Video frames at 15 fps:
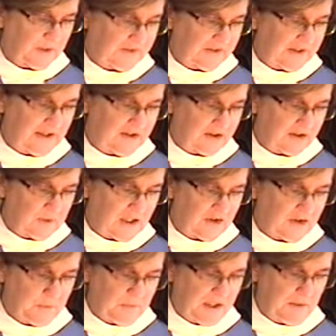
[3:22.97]
seek to
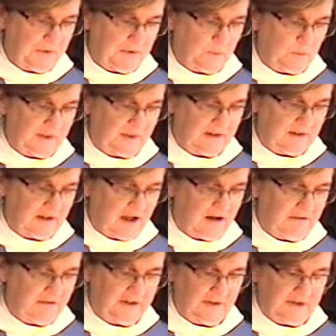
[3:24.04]
reach people with the
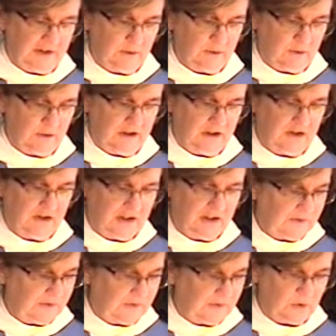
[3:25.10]
love of the Lord
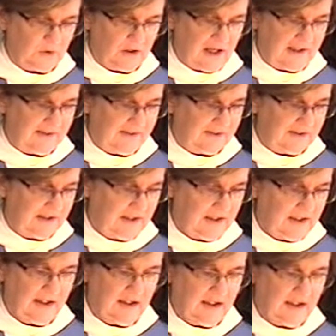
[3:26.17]
Jesus Christ,
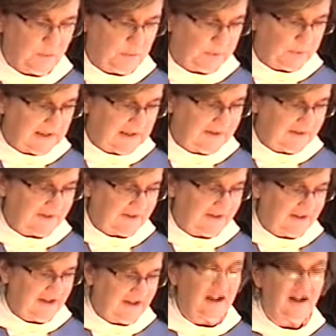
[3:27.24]
the Prince
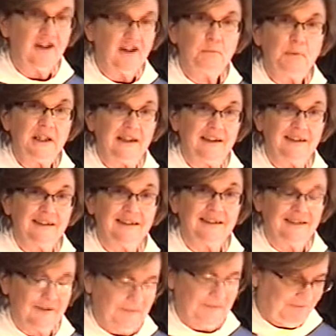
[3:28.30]
of Peace,
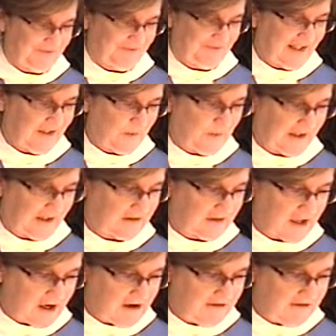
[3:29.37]
with our
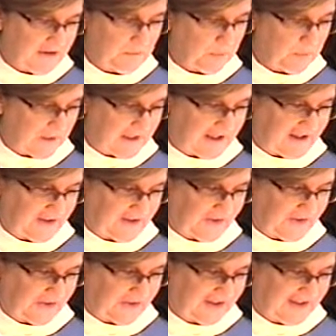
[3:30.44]
love and
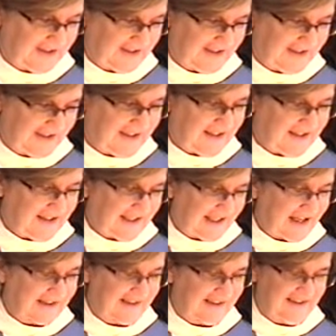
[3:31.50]
prayers.
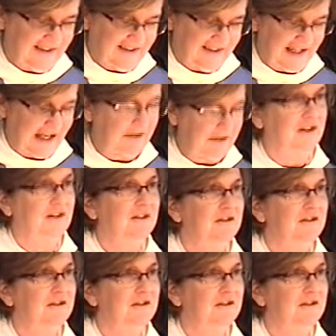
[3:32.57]
Canon David